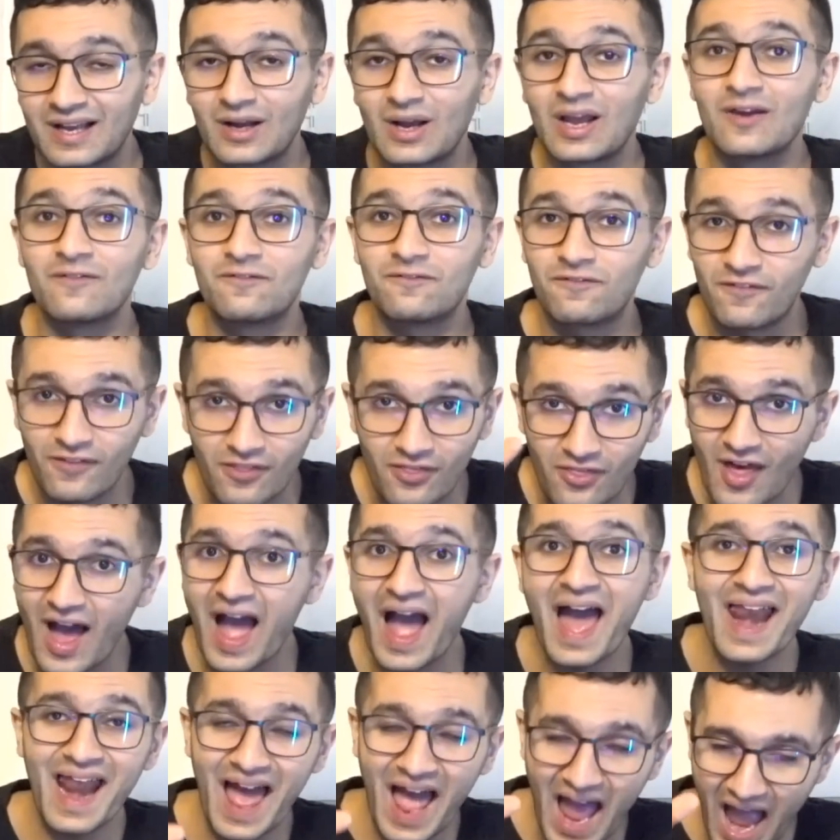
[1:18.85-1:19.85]
If
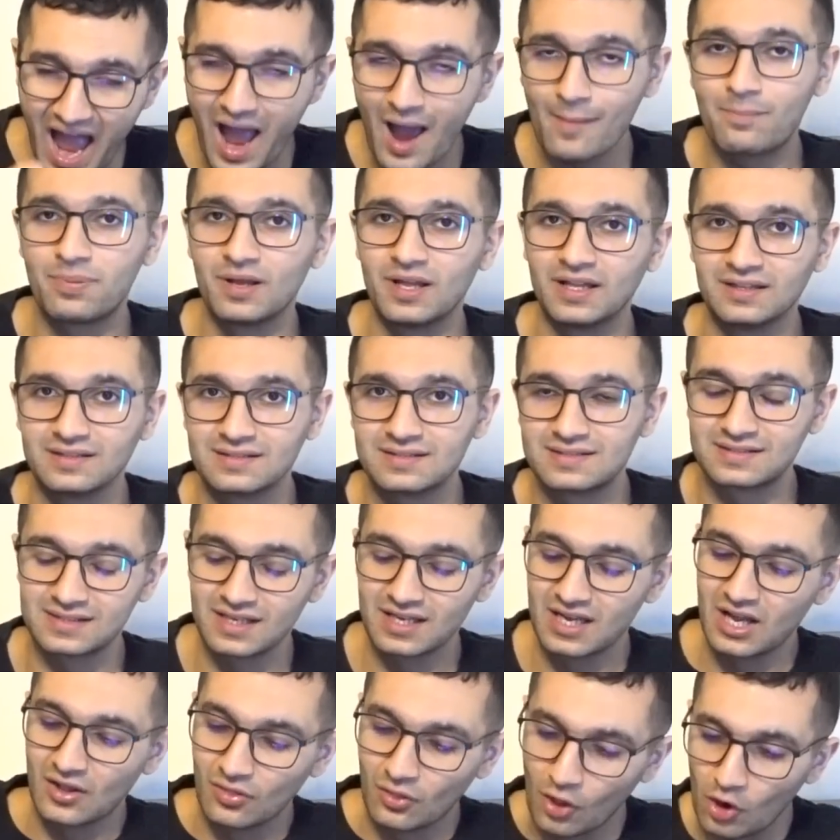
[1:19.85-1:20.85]
that happens,
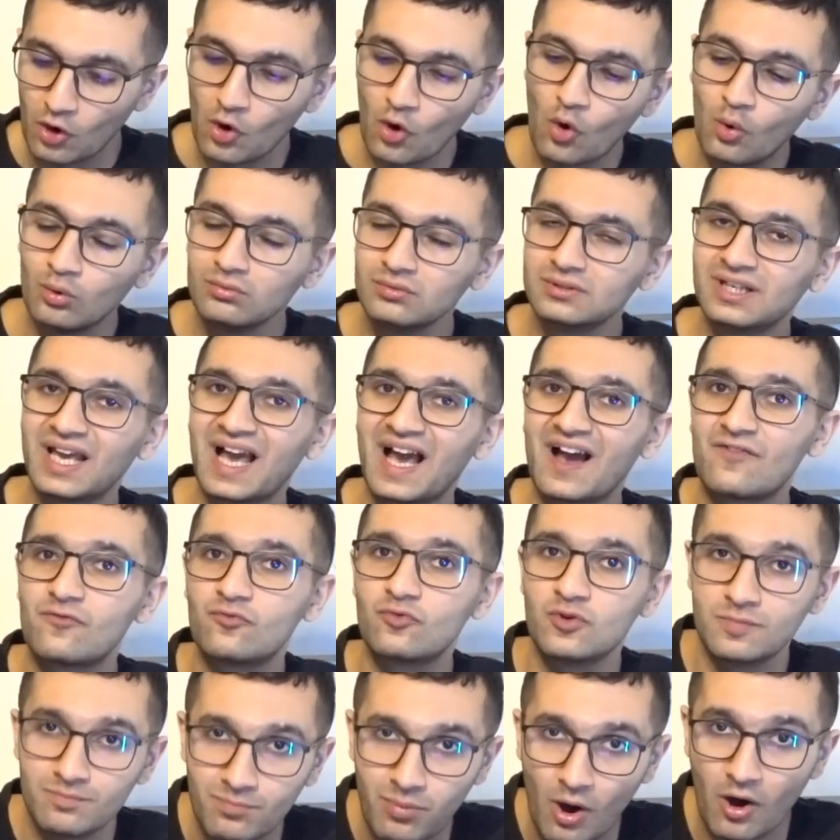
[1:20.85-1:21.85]
not only have
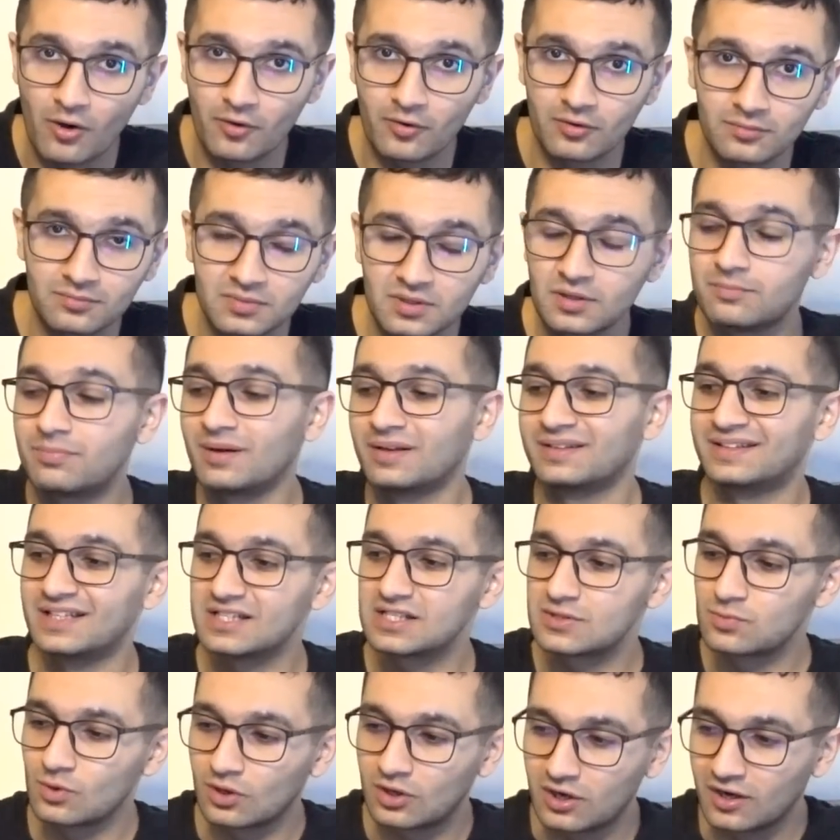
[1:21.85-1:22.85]
we bottomed, but
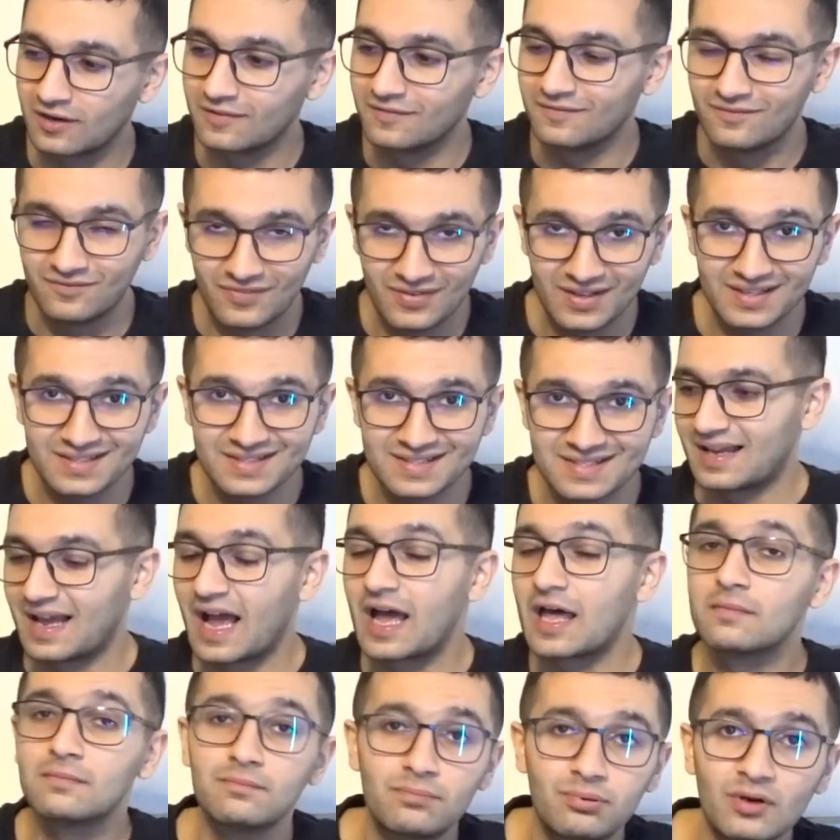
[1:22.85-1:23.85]
this will convince
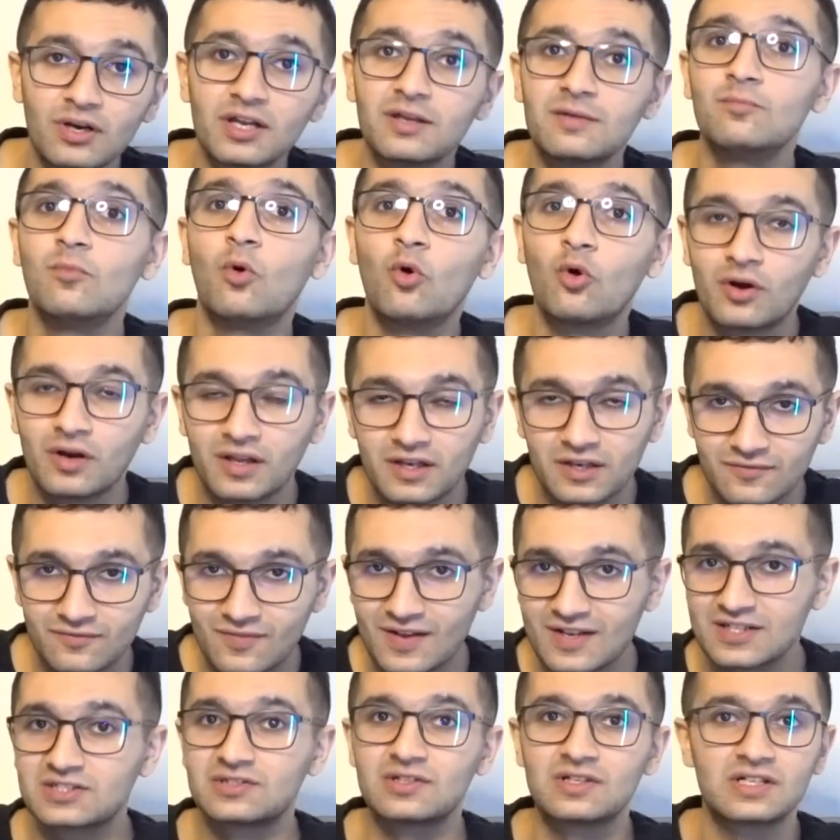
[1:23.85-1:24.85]
and bring more
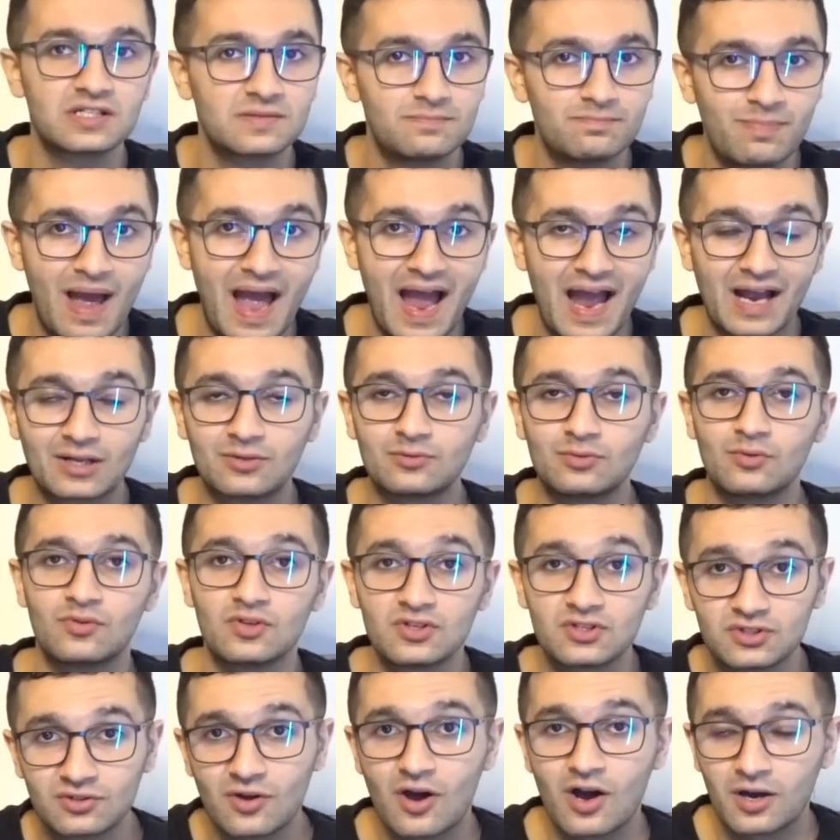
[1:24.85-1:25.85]
investors back to the
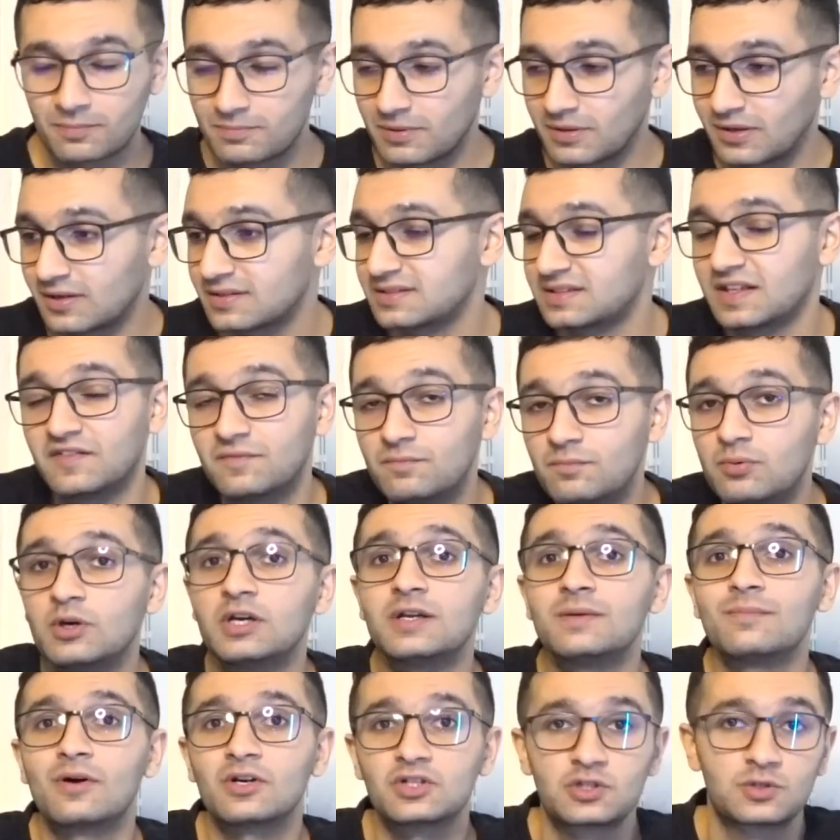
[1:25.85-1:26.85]
stock because they've pretty
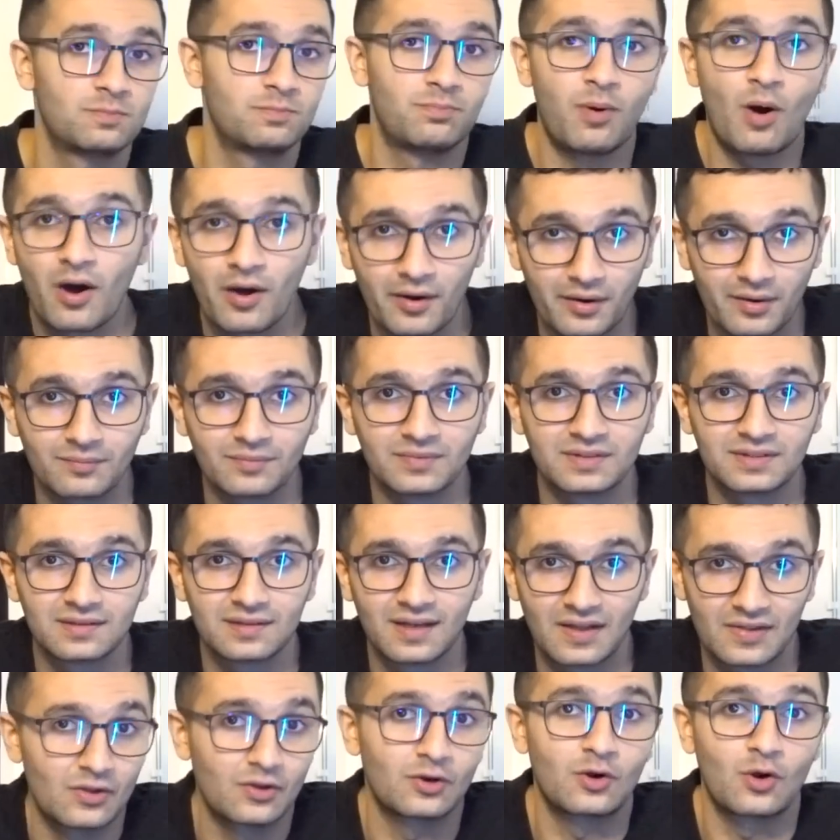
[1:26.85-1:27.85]
much bottomed
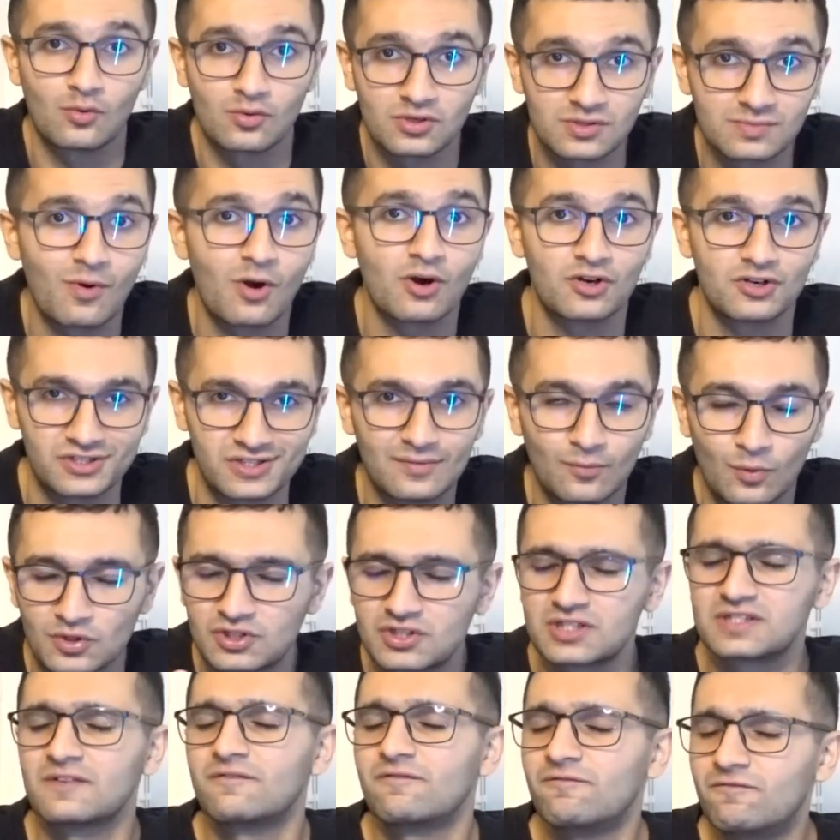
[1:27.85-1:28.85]
in the gross margin, which
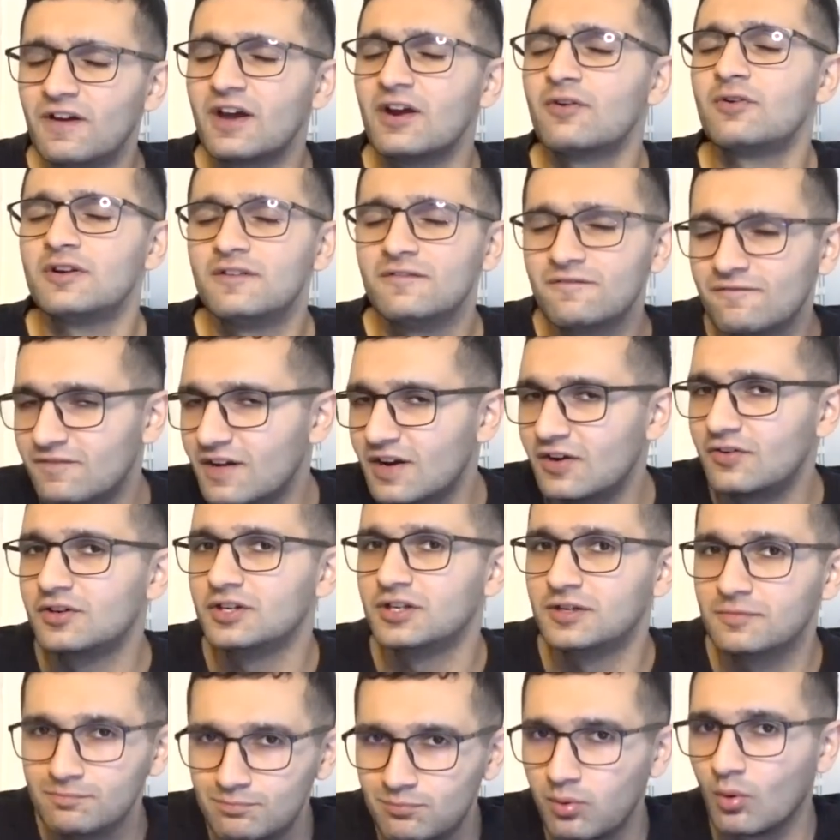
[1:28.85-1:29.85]
is a very,
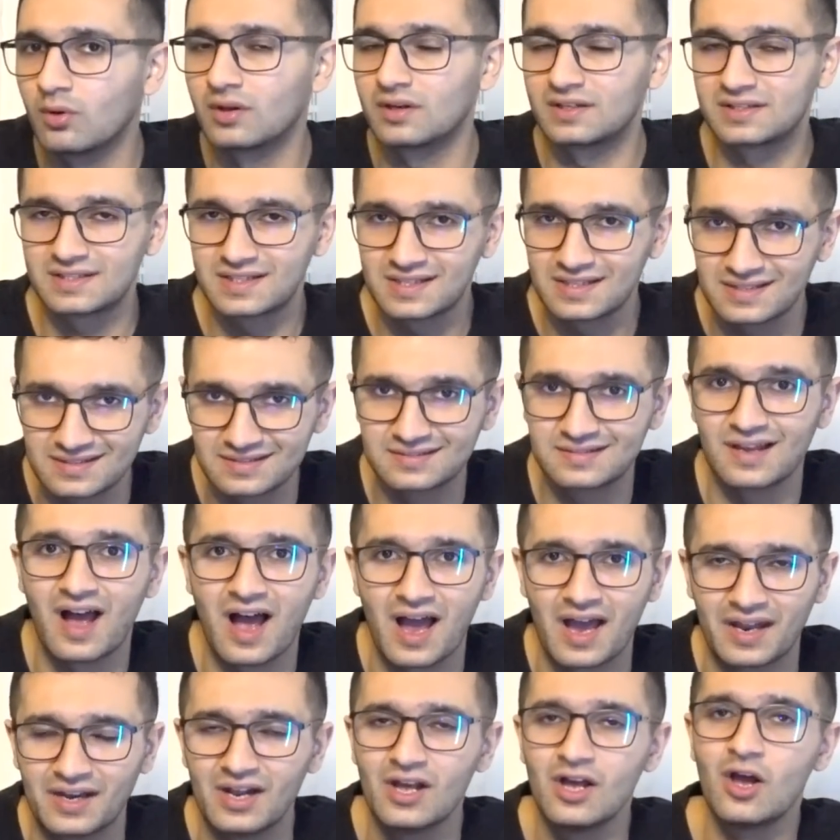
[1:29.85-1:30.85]
very bullish
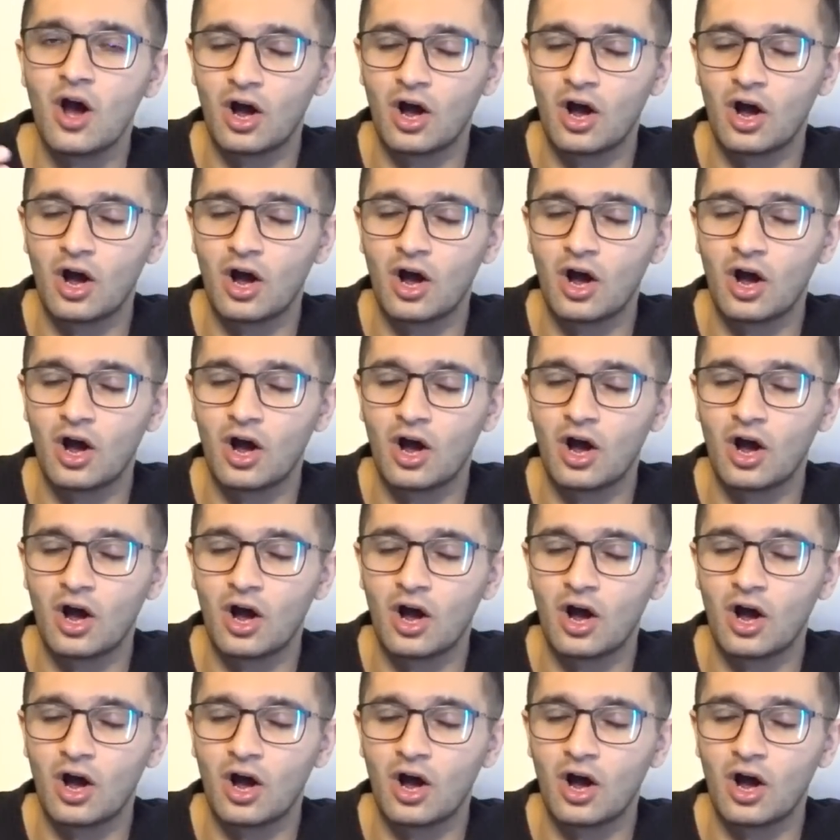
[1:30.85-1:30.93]
sign.